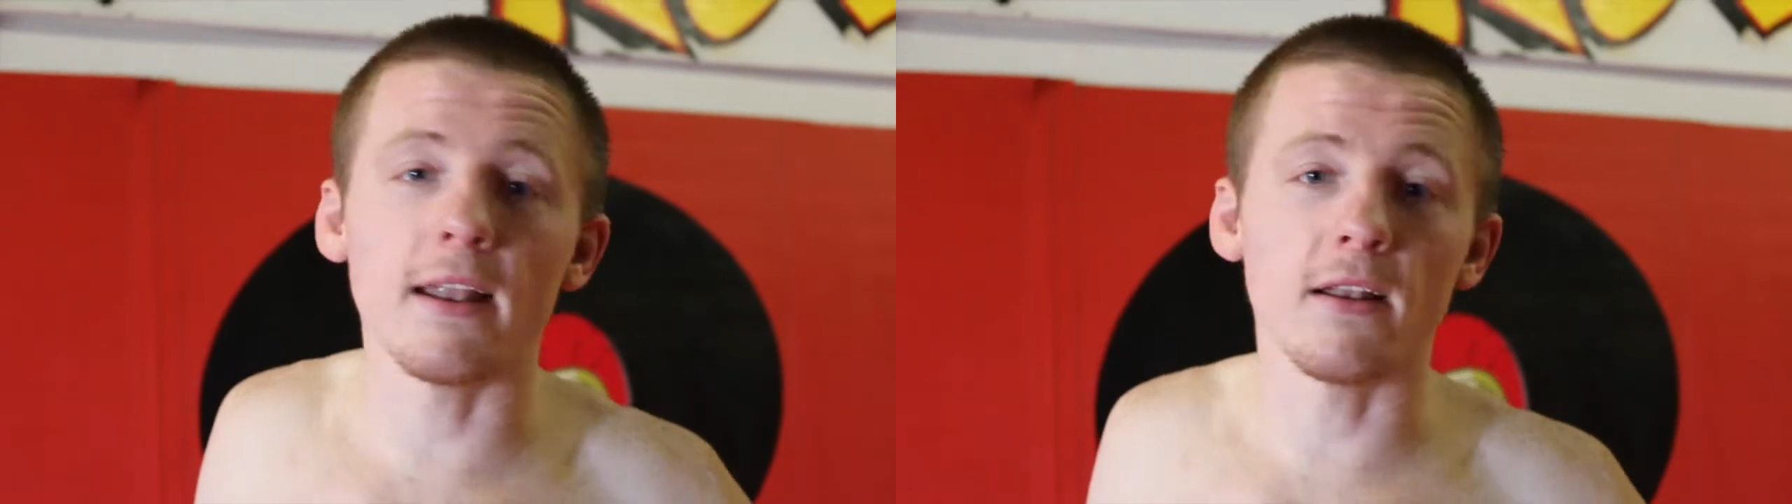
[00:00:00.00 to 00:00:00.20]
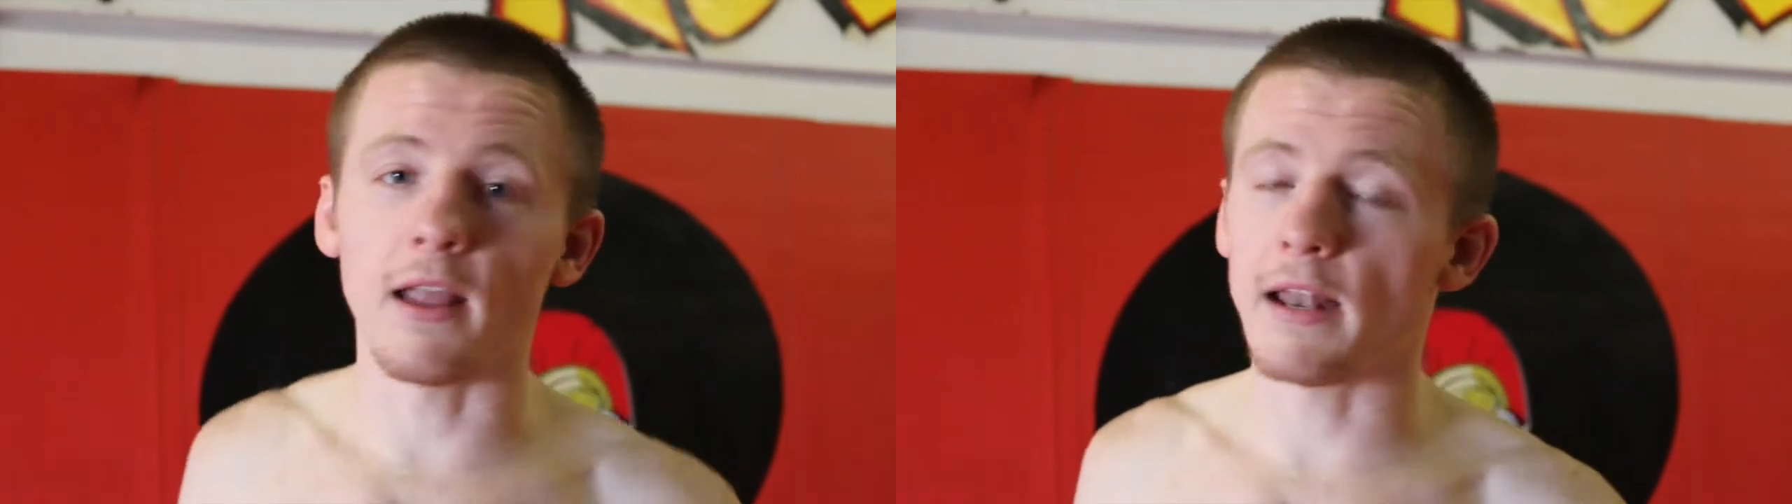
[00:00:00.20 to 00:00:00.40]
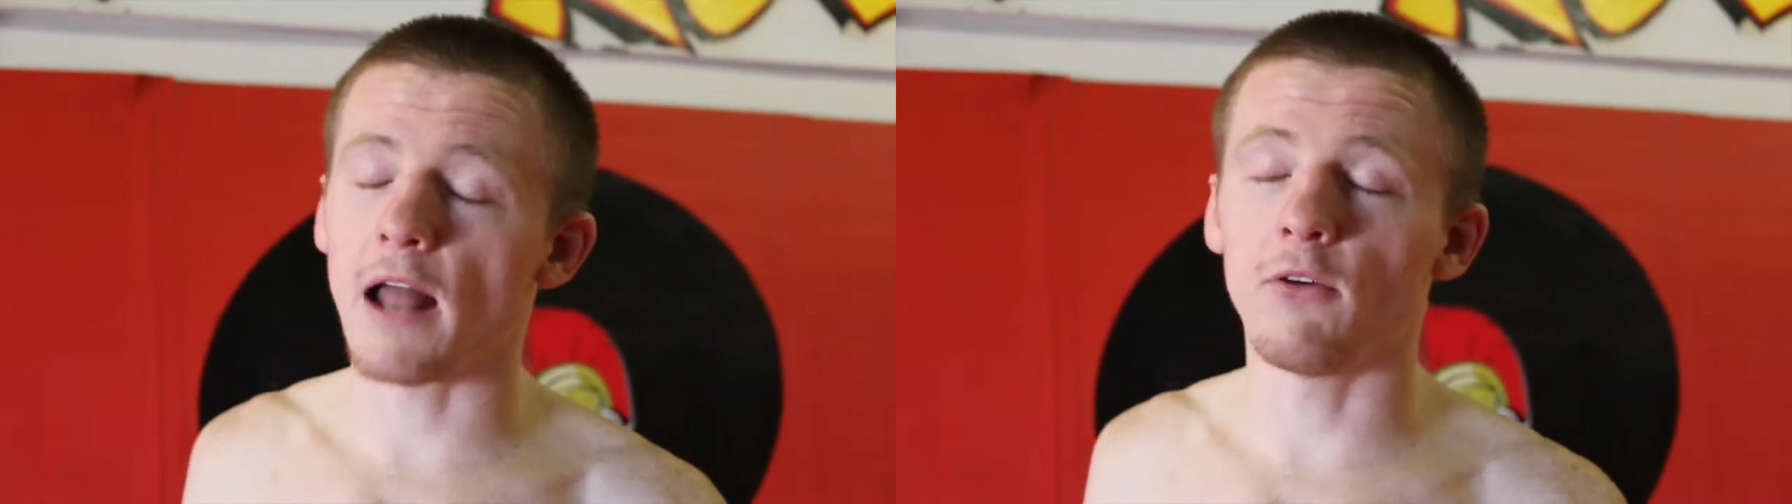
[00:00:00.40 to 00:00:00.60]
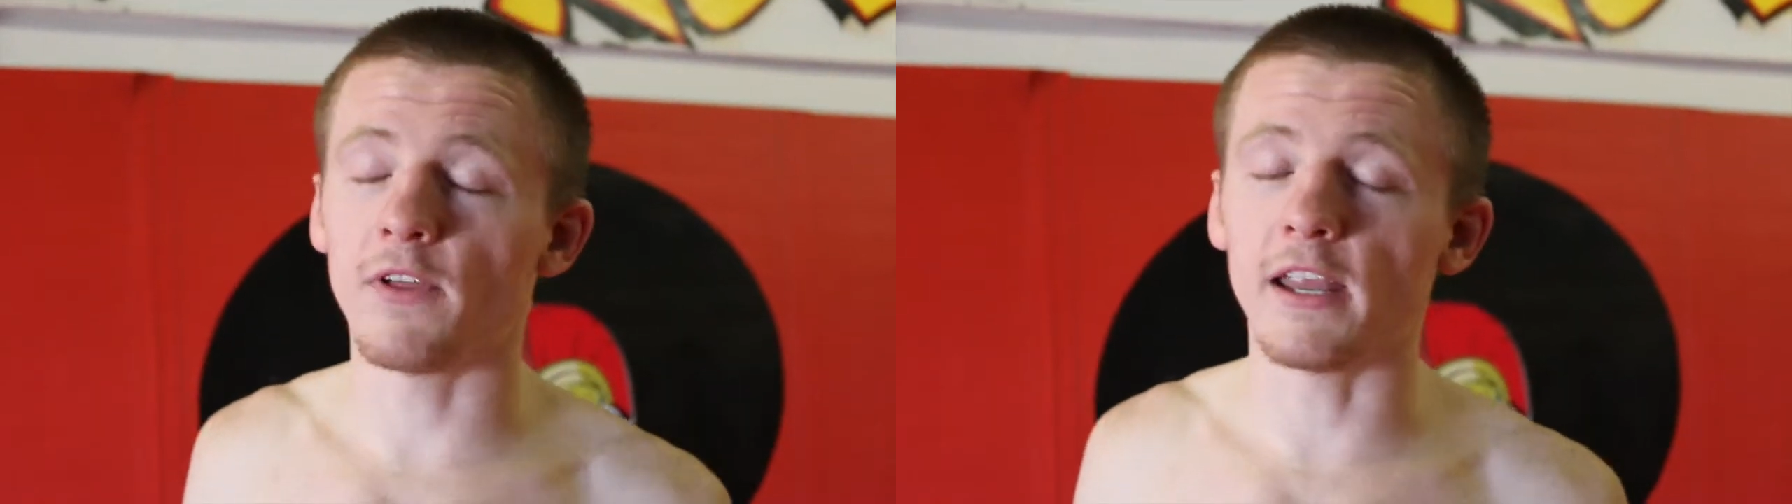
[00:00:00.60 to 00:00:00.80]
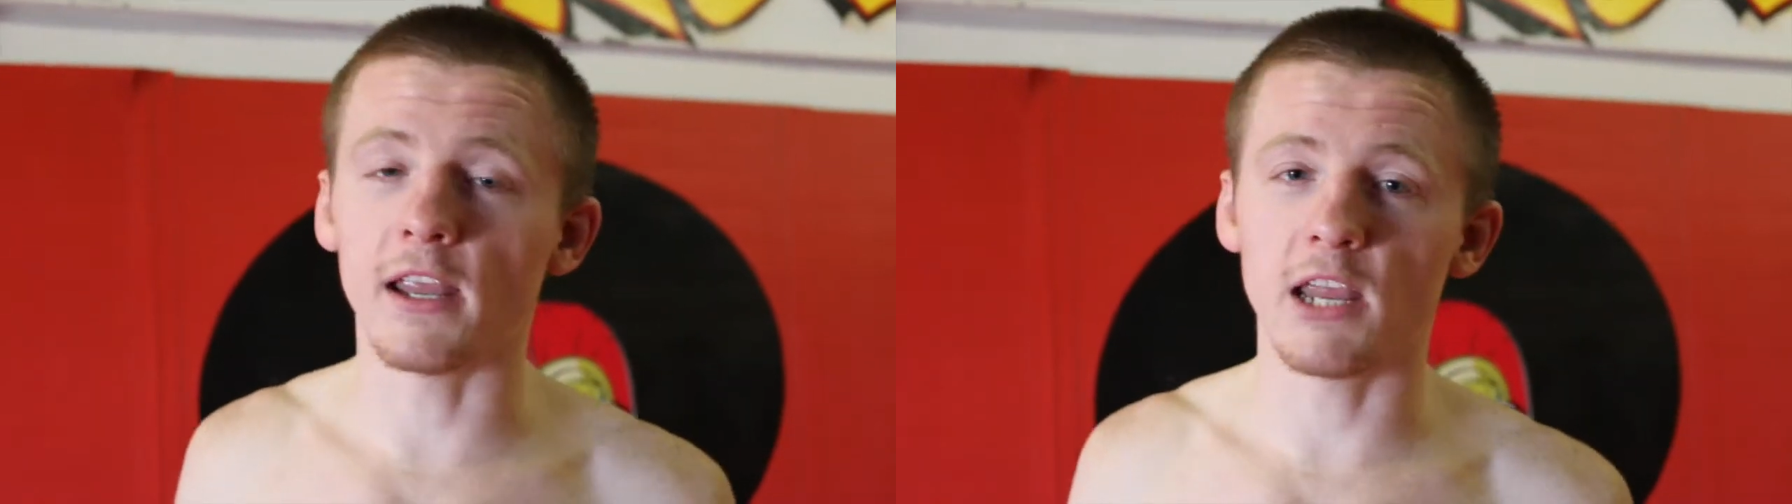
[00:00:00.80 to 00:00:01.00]
and I don't
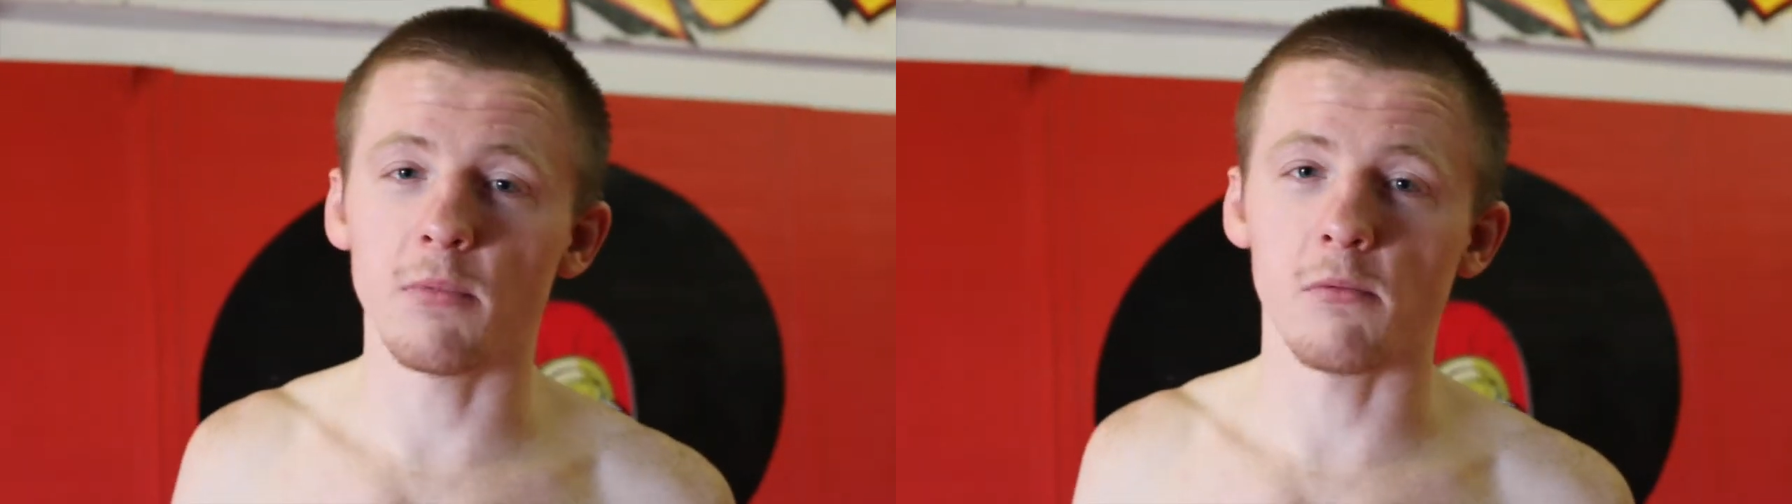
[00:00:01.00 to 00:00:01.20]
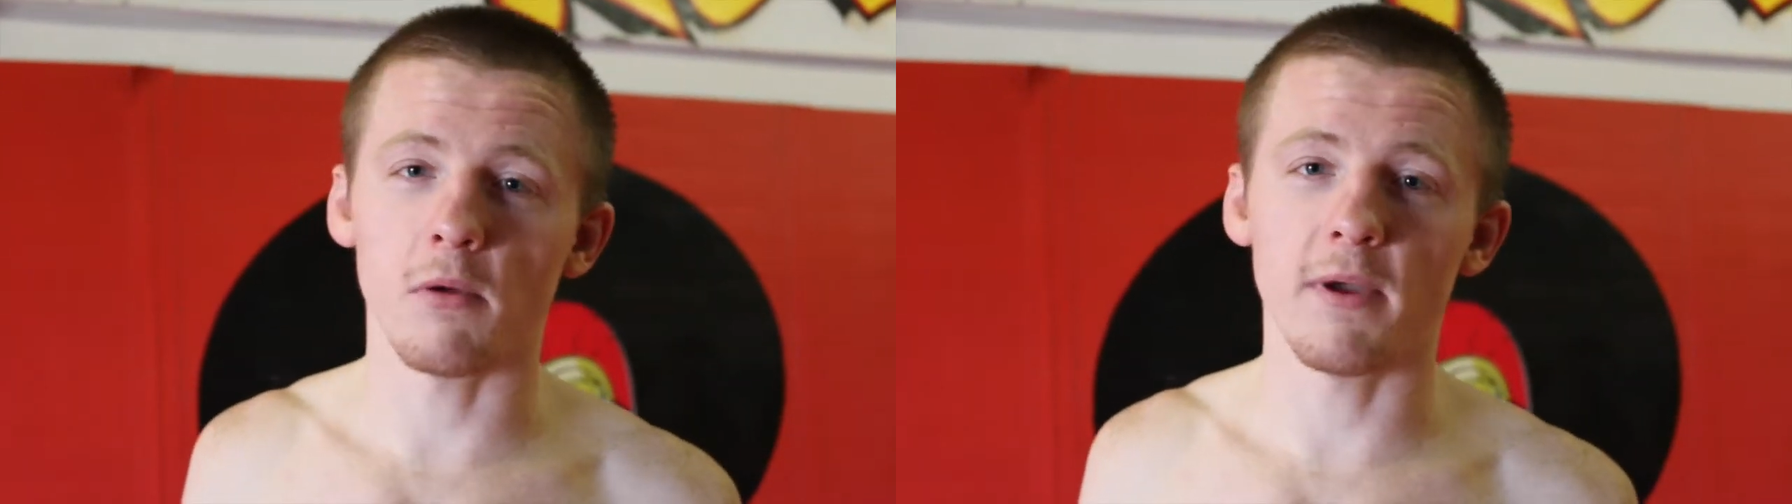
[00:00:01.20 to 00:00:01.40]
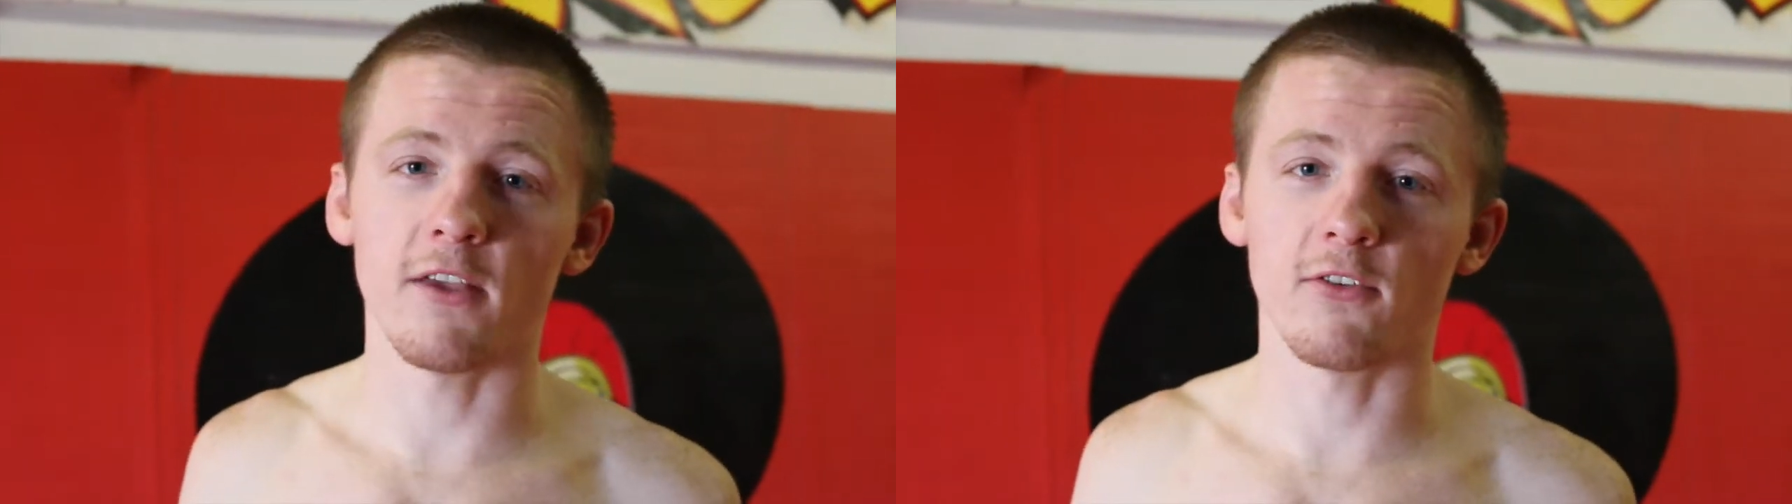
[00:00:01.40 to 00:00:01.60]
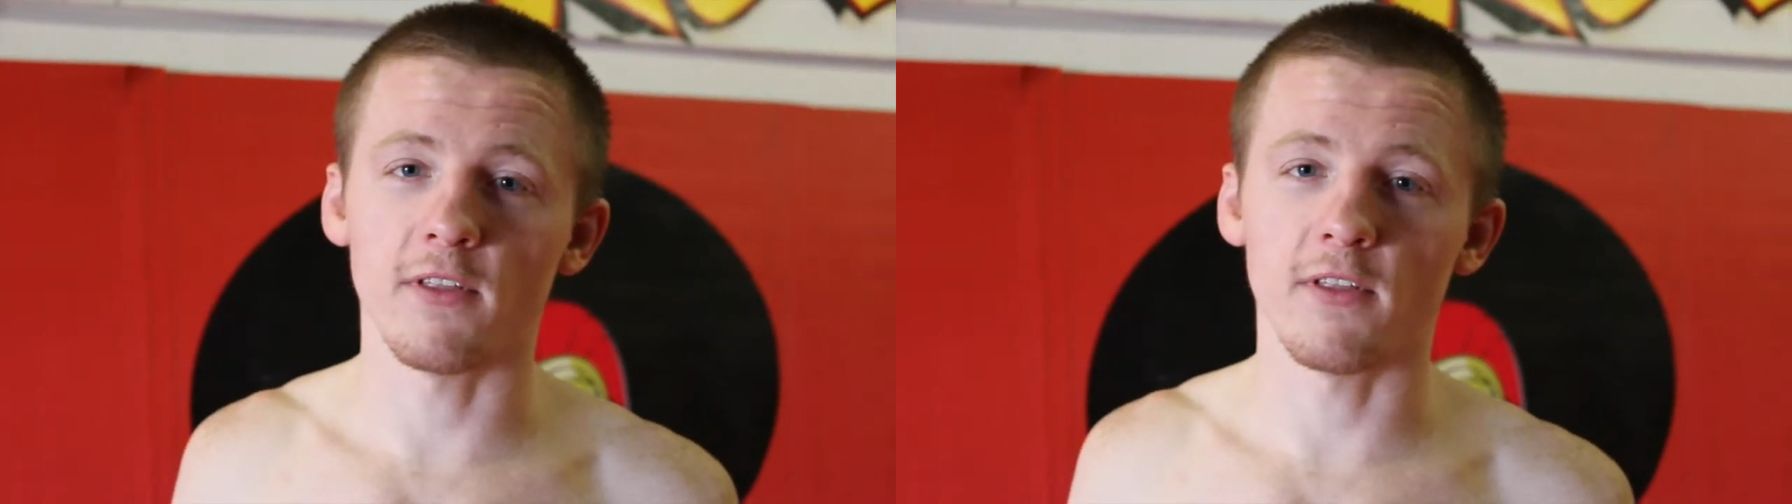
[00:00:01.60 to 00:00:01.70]
think he can keep up my pace,